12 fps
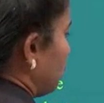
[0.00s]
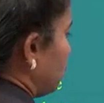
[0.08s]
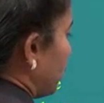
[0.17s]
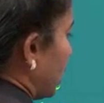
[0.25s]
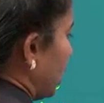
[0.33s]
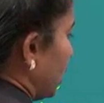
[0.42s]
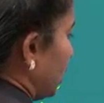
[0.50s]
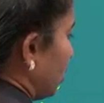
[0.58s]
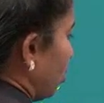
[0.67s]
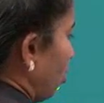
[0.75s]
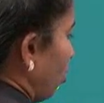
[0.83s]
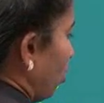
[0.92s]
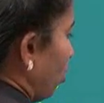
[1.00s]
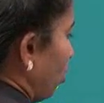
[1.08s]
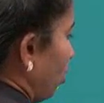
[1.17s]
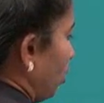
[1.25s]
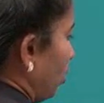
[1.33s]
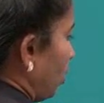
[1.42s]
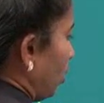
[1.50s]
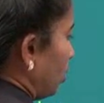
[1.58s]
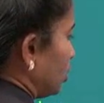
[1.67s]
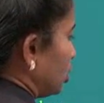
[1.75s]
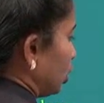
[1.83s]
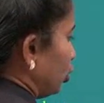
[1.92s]

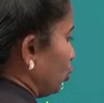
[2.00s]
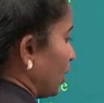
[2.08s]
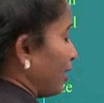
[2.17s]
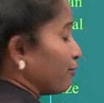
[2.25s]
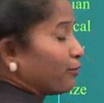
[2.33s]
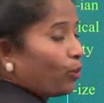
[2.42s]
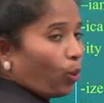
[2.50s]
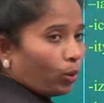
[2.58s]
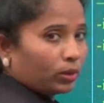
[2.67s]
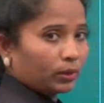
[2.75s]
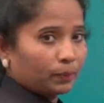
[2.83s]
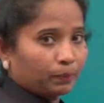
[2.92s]
Biology. You have 4.